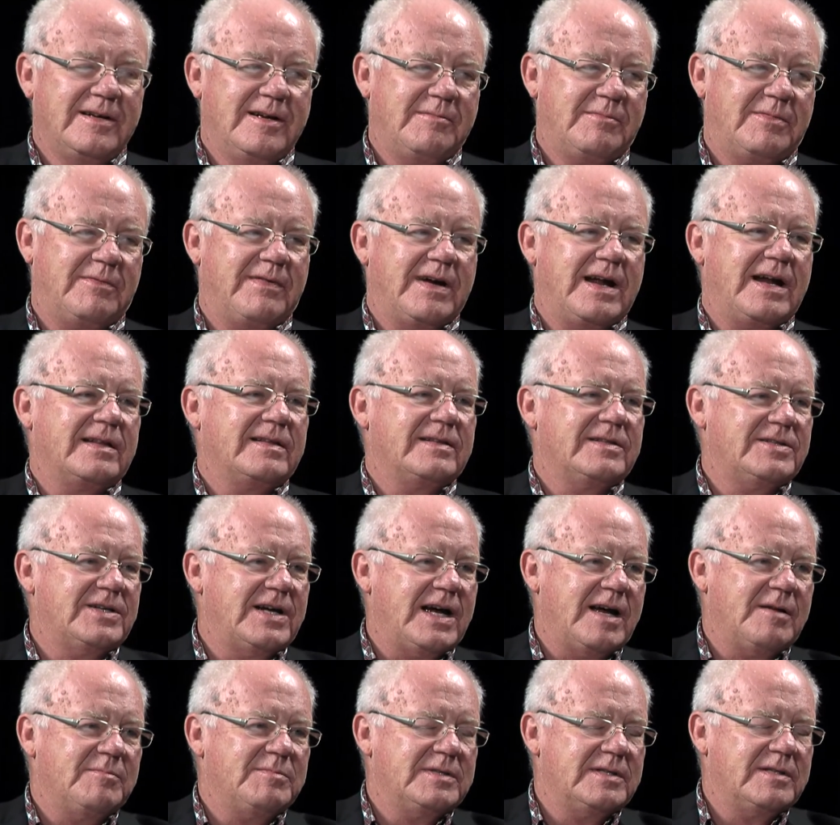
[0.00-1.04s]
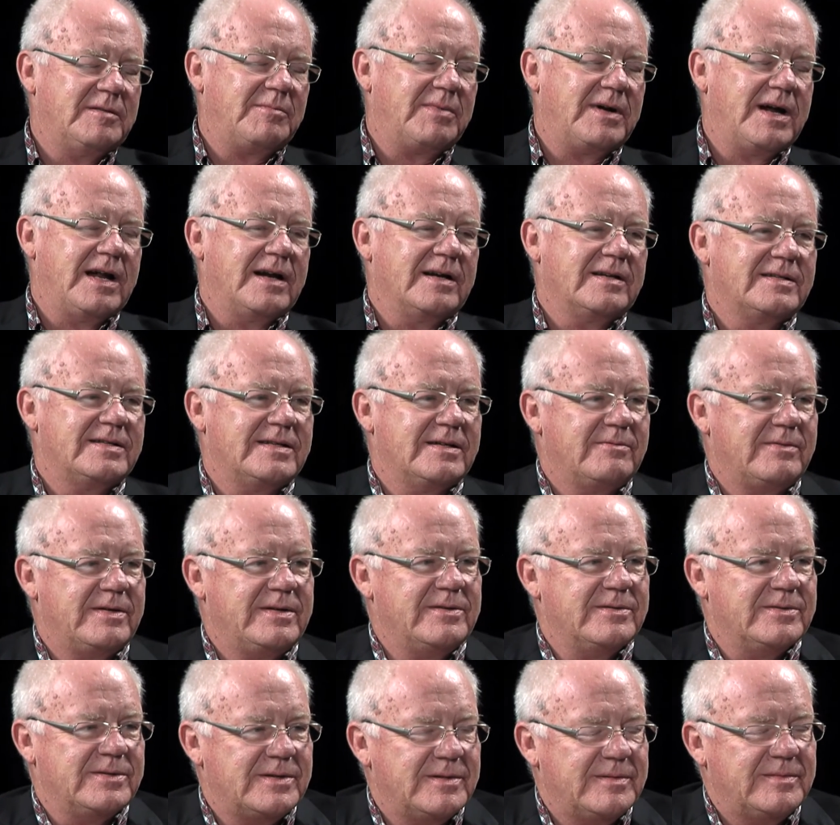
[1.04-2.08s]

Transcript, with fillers: providing the jobs and the products that we use.